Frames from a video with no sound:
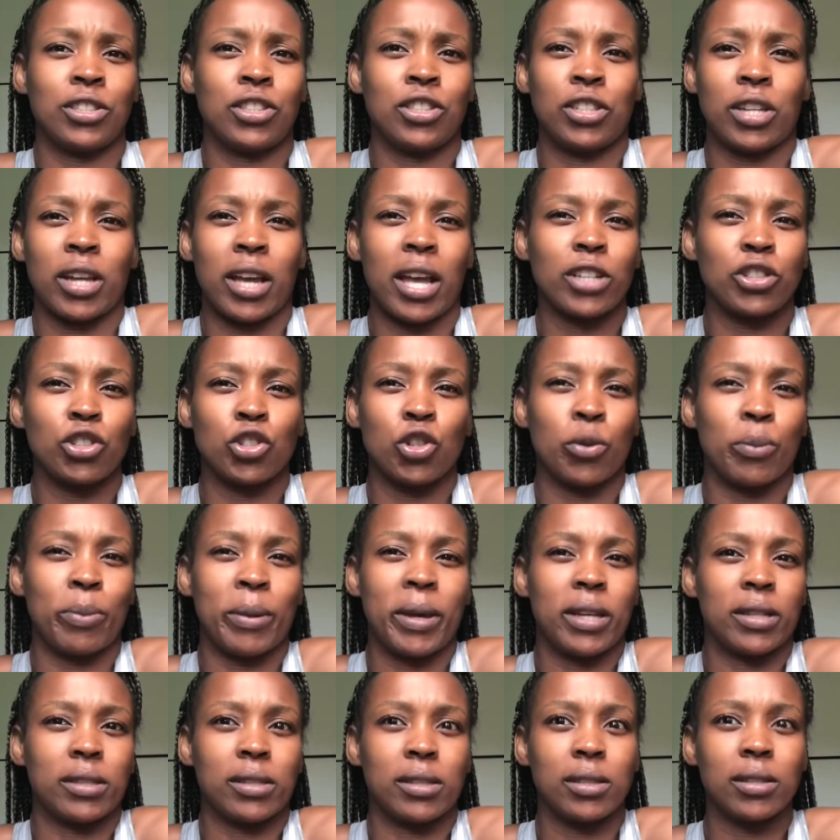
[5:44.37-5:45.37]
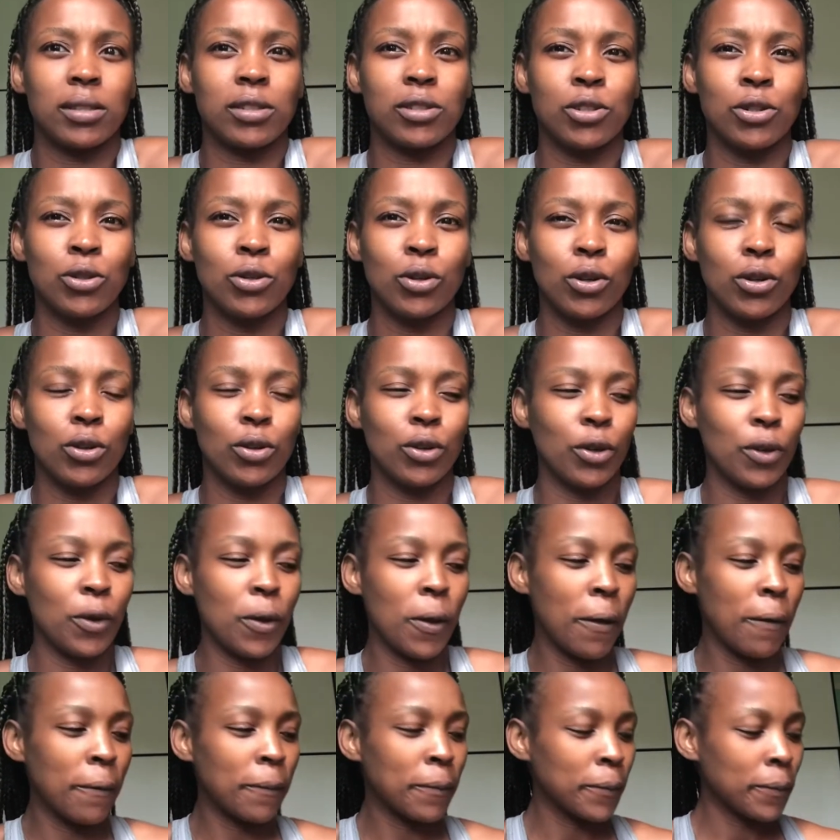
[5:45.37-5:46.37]
at your best, you know.
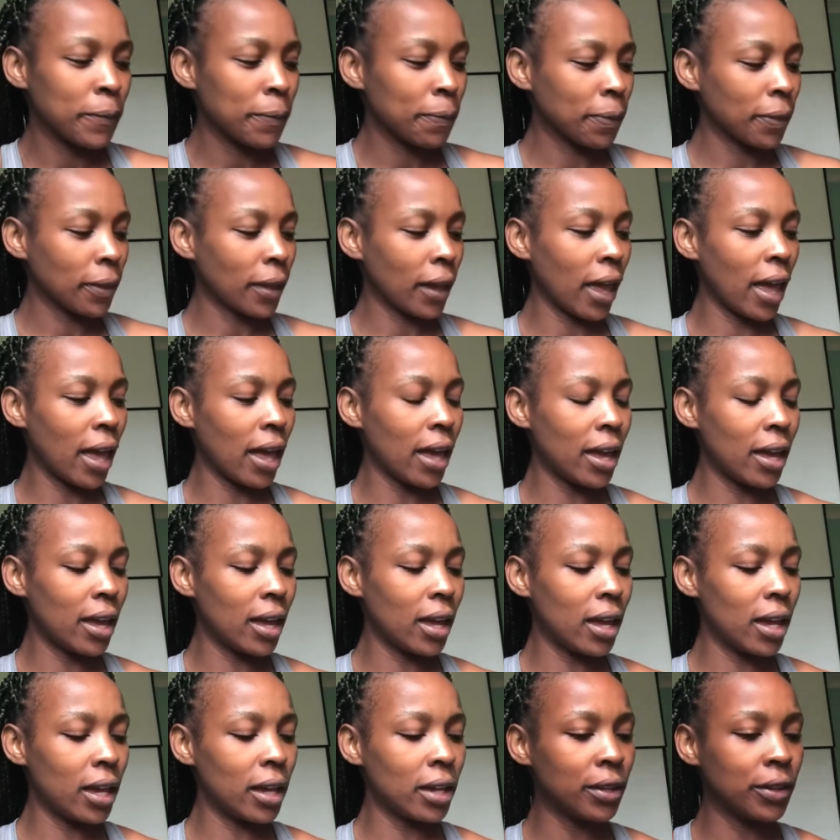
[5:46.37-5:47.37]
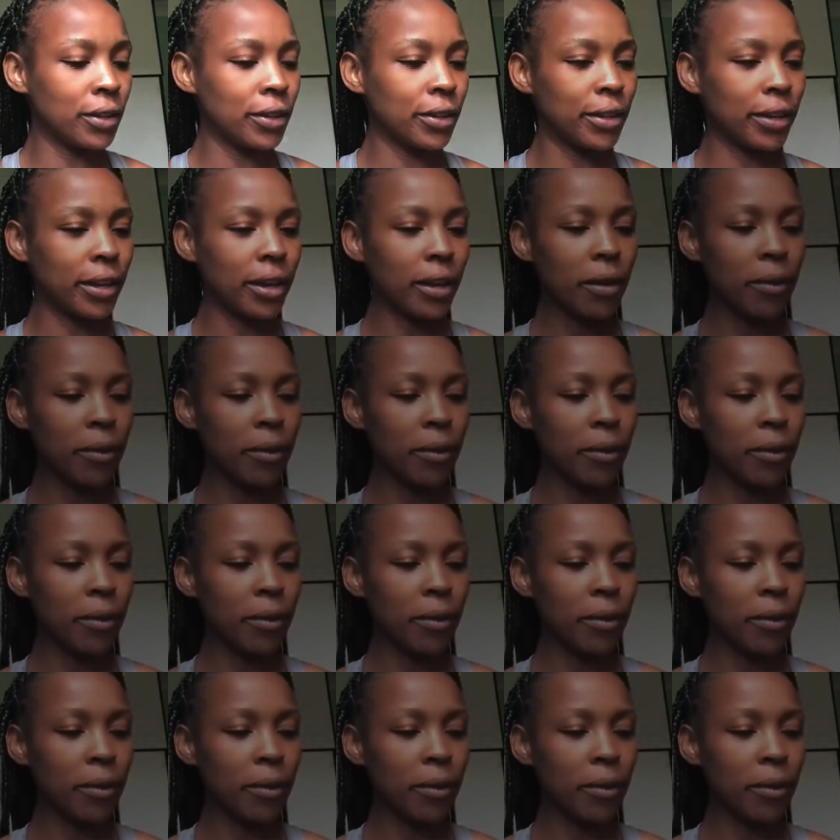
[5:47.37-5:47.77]
And yeah,